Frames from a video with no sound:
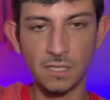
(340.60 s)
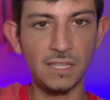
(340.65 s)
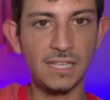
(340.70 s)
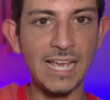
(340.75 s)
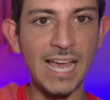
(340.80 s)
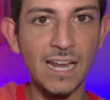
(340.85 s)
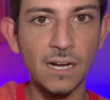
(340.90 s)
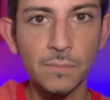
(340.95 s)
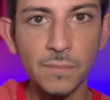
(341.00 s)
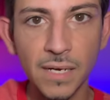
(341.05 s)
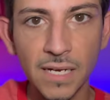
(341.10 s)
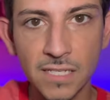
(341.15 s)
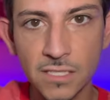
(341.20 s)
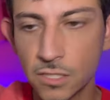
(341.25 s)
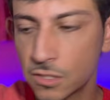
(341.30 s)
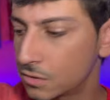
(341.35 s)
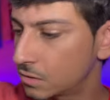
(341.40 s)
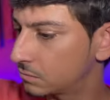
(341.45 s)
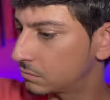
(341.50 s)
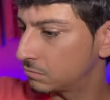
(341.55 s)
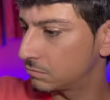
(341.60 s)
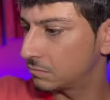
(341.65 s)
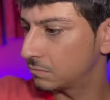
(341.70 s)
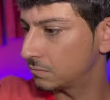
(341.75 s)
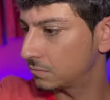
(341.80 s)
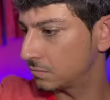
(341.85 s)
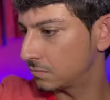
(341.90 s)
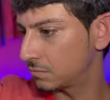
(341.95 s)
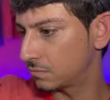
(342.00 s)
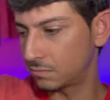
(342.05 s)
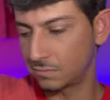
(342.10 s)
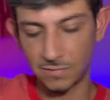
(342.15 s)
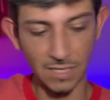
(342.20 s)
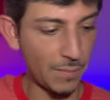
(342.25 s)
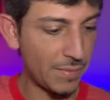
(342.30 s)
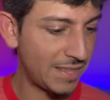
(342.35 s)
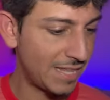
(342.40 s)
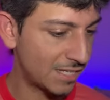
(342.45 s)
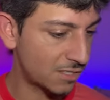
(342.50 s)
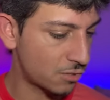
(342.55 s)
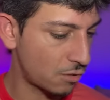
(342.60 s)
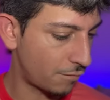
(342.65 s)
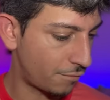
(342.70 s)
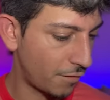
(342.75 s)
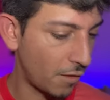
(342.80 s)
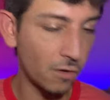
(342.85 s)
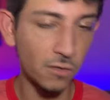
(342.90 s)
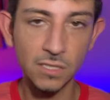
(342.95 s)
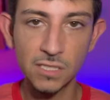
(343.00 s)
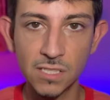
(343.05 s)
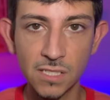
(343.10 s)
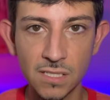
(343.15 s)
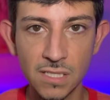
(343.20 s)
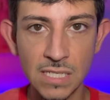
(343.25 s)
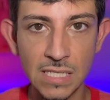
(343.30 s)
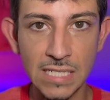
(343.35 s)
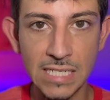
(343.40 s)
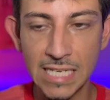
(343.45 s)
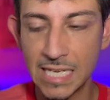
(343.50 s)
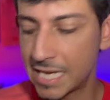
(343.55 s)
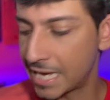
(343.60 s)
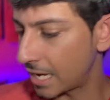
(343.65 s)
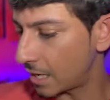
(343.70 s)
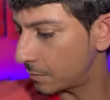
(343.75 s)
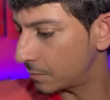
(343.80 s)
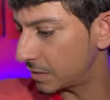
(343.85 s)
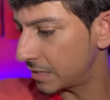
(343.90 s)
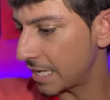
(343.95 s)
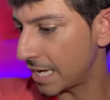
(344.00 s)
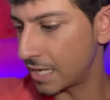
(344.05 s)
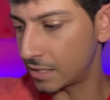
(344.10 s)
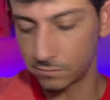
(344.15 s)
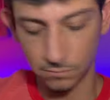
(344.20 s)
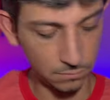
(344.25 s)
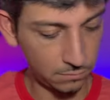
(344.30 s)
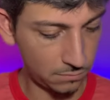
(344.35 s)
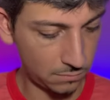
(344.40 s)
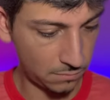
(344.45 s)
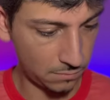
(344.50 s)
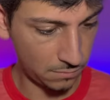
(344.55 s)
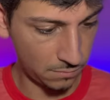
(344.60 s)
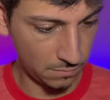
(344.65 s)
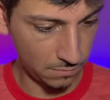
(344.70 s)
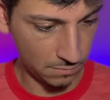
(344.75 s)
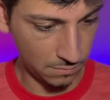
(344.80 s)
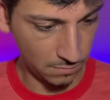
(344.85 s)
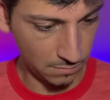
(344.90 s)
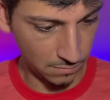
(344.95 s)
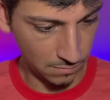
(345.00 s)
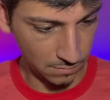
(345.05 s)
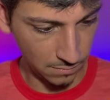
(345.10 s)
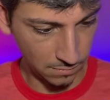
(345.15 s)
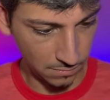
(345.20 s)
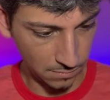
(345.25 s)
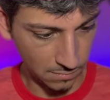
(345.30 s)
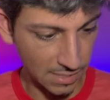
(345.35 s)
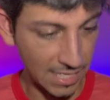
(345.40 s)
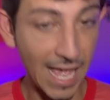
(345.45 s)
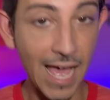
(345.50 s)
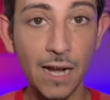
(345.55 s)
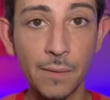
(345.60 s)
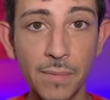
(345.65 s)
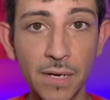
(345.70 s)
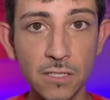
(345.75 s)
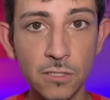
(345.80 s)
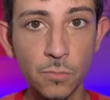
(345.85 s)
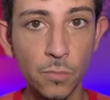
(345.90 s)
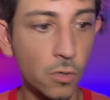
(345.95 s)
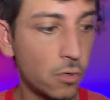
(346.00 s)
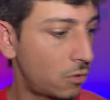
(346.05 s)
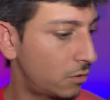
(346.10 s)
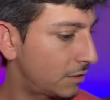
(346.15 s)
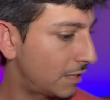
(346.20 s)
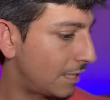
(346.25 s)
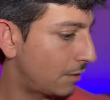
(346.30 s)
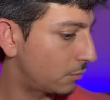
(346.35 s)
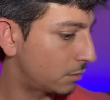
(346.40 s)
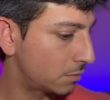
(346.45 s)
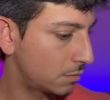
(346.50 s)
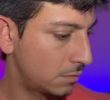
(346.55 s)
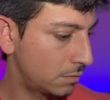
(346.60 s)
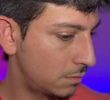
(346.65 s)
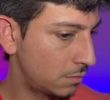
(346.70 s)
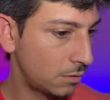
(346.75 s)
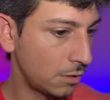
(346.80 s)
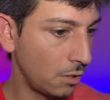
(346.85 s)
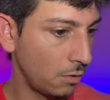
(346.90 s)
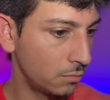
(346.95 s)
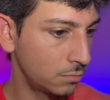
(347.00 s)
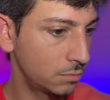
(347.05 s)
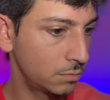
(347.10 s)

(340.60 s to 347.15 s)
The atomizer. I mean, there's no fault, it's just a decant, but yeah the atomizer broke on that one. So,